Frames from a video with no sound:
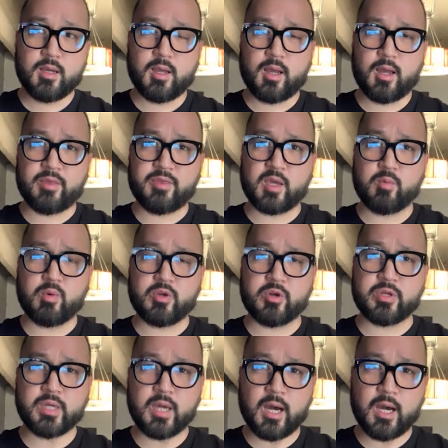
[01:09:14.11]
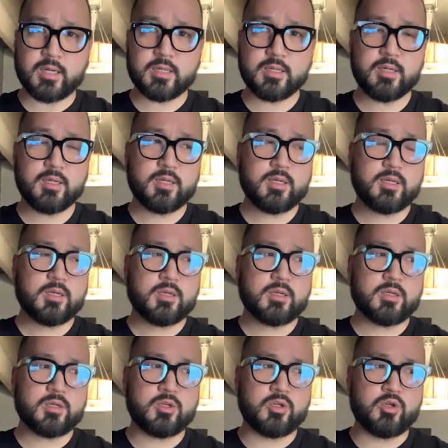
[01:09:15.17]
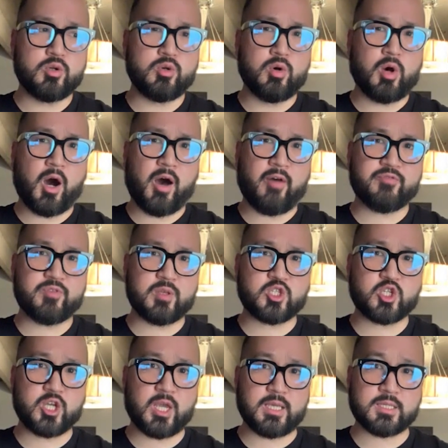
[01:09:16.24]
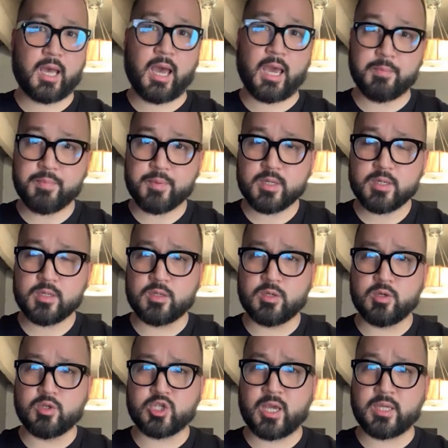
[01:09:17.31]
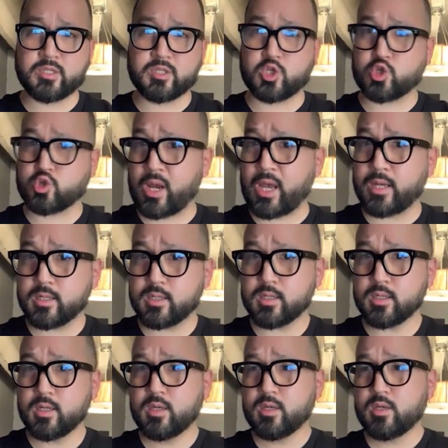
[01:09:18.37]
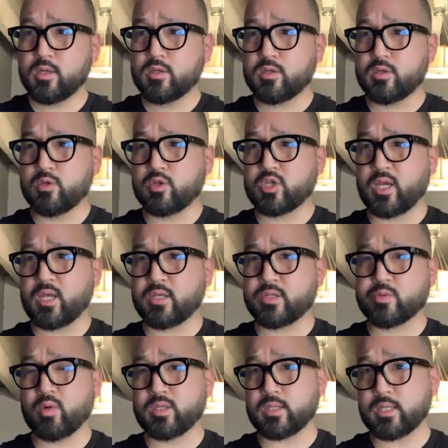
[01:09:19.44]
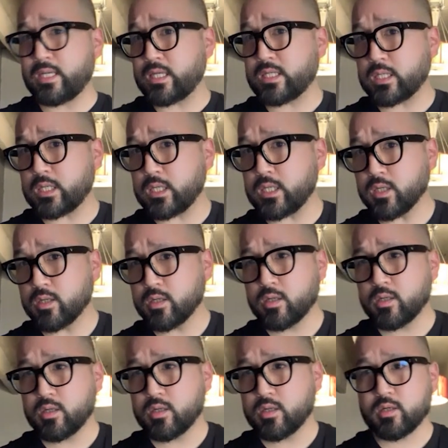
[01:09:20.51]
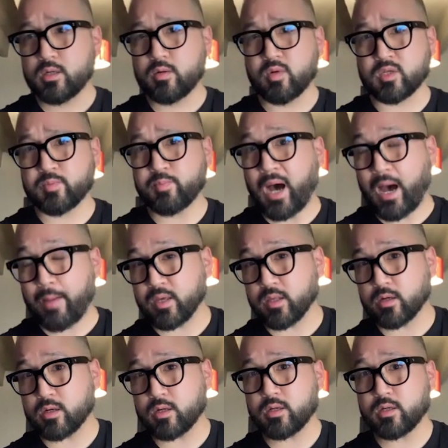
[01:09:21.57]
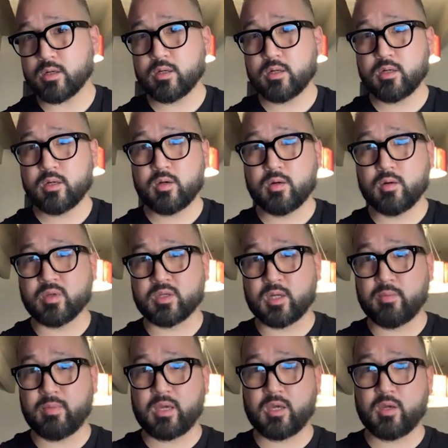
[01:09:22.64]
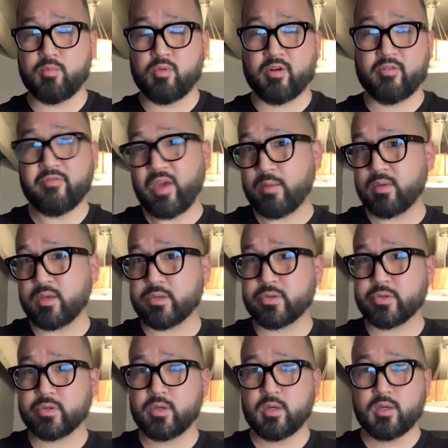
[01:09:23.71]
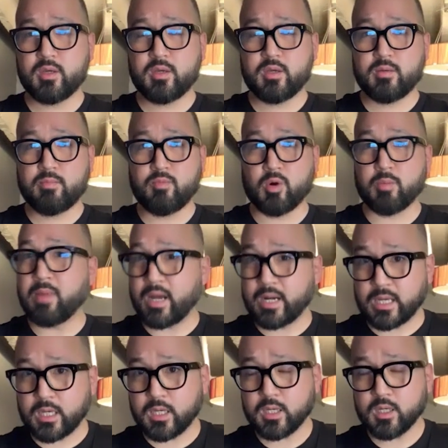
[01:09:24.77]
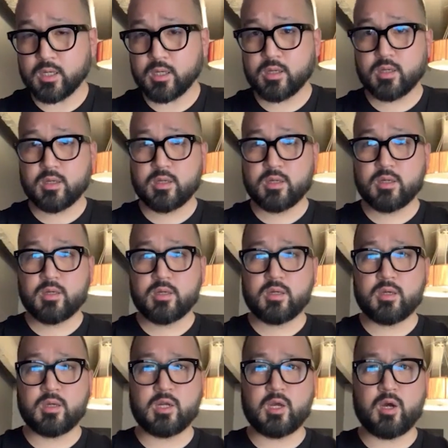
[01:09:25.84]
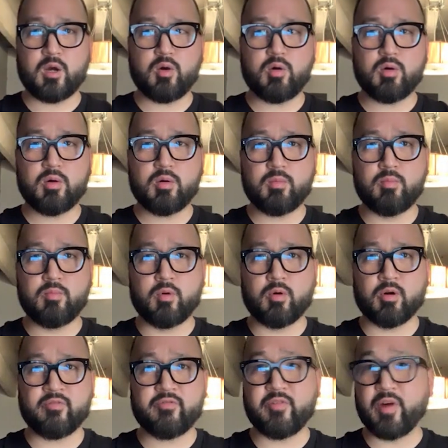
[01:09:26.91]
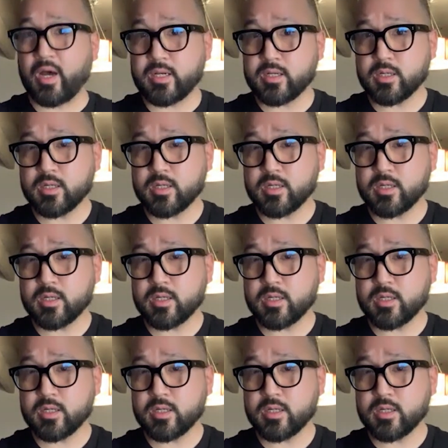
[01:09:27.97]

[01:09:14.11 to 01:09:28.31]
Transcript: I think when you're young, you often chase hype, you chase the trend, you chase what's easy, what's popular, what's going to make you more famous, more money, you know, more fun.